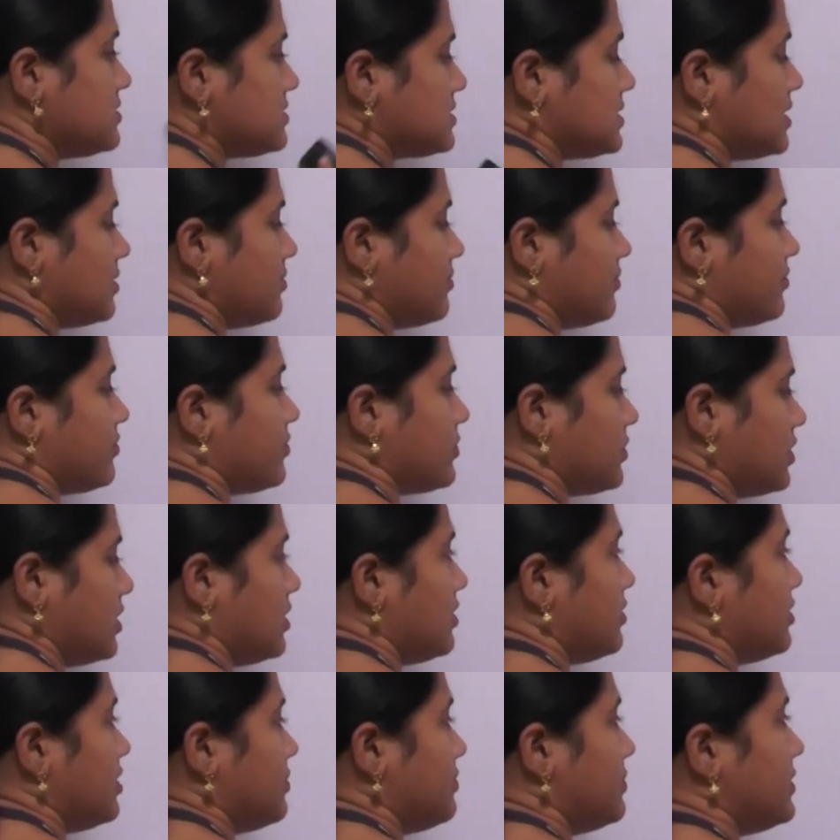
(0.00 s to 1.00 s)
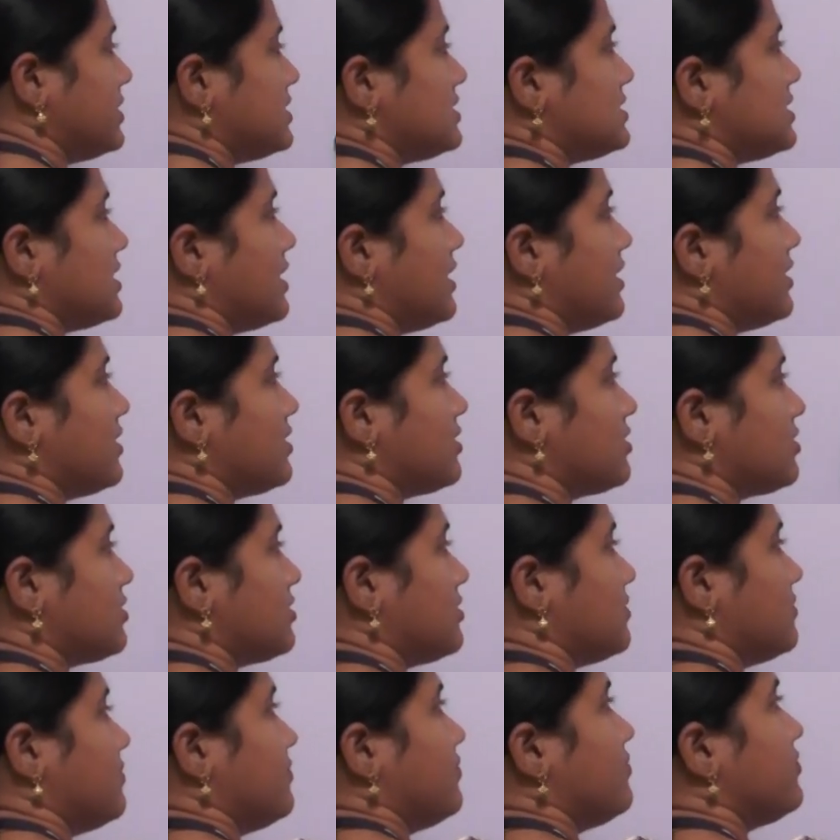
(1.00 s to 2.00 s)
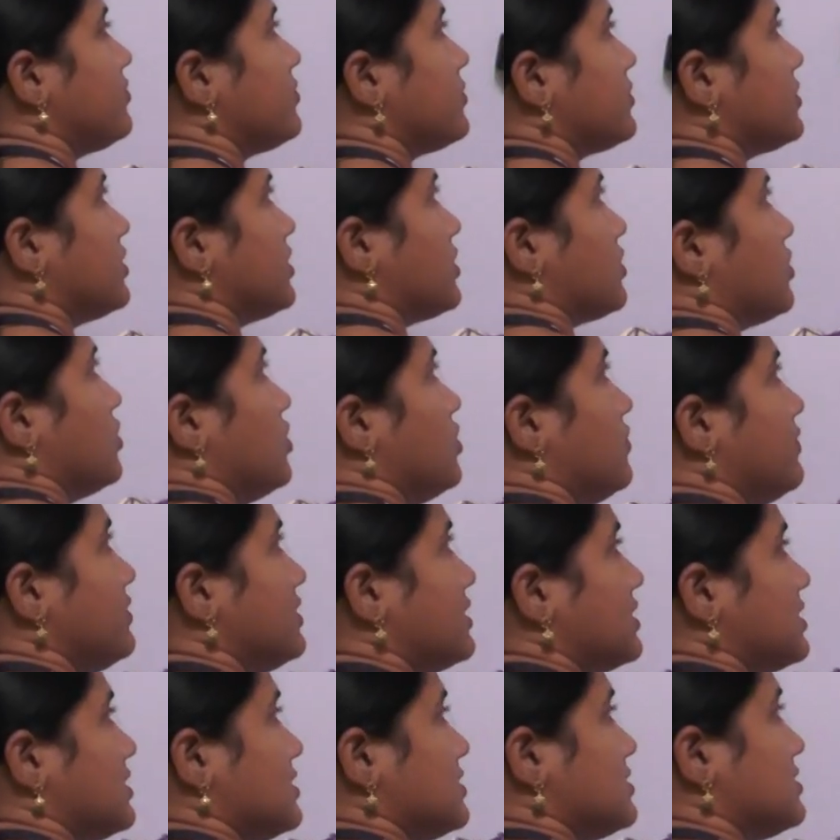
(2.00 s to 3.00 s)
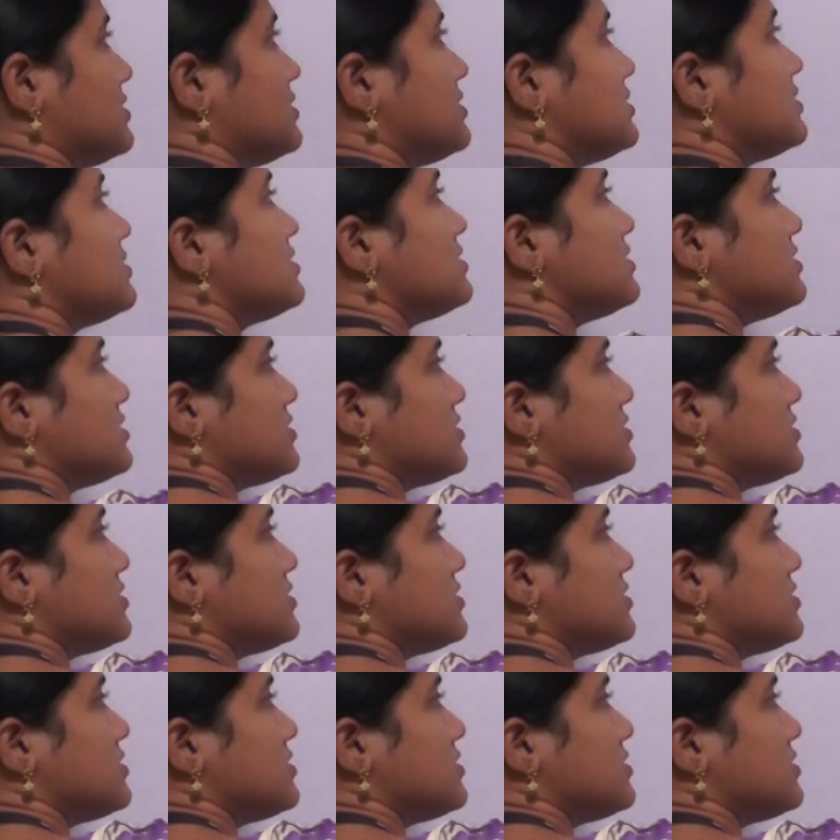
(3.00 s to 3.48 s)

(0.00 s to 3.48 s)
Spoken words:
the Pitzer and the co-workers,